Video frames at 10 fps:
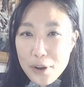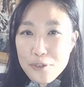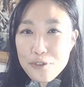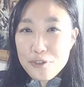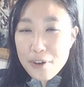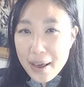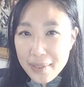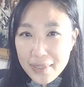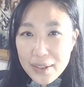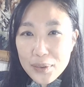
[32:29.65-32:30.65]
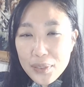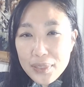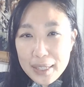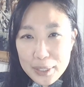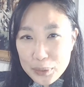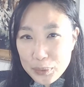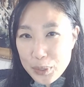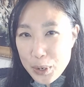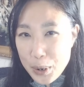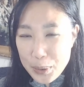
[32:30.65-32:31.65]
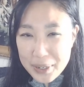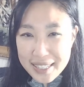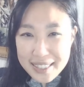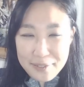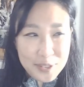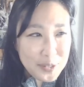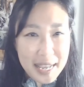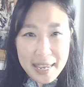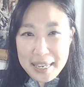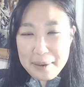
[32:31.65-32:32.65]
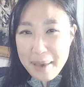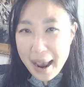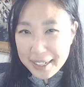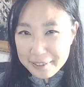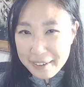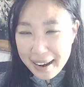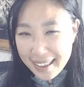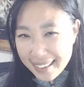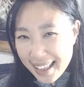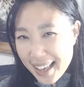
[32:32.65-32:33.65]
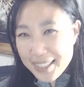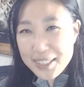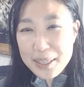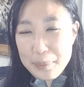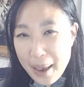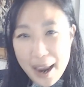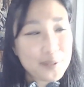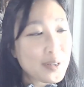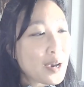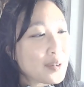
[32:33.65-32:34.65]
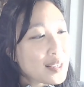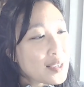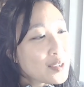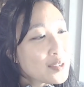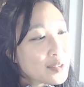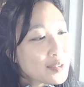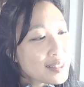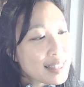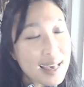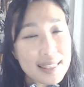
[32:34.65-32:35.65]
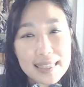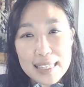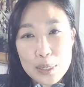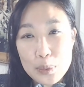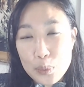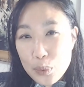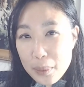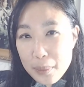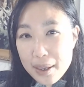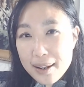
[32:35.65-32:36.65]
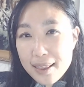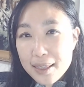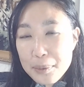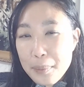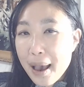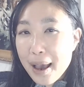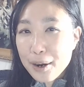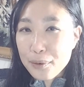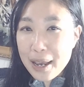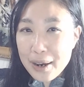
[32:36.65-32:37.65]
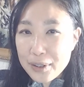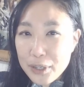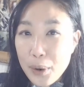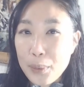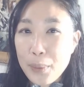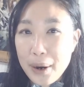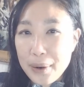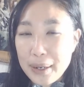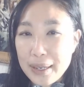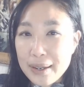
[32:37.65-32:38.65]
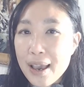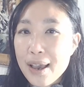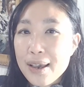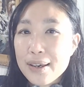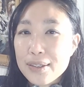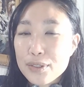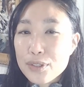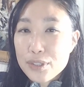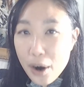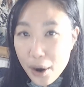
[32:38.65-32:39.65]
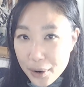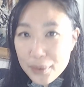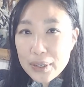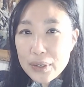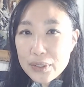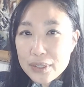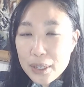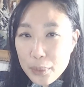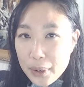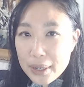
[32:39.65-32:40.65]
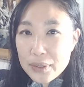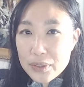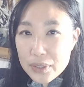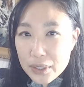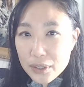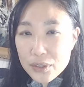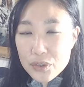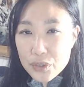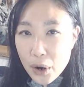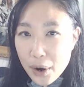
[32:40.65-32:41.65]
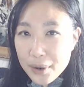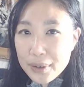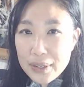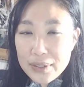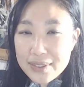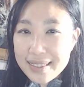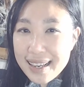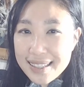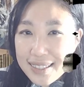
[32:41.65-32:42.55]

fun little thing you'll notice if you take a magnifying glass to the background is that the women in the background are wearing saris. They're wearing silk saris. That's